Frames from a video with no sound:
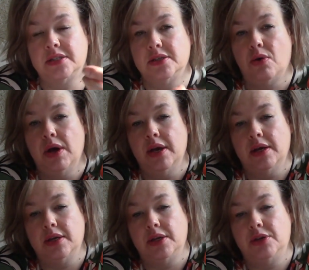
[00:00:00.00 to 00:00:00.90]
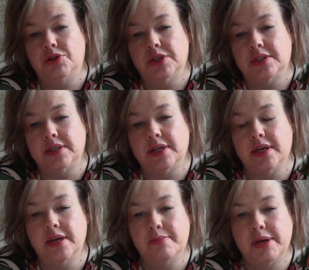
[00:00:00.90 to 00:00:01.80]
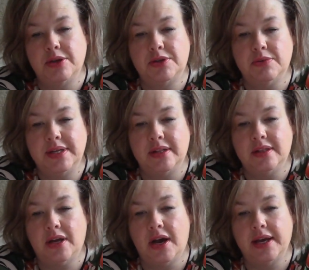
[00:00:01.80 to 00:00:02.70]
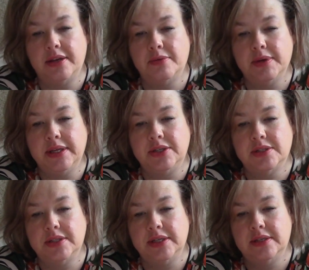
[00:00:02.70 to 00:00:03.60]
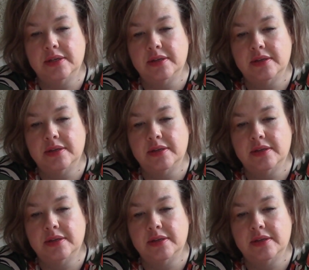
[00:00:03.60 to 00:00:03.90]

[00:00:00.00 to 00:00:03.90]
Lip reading: So you just, but you don't need a lot. You really just need,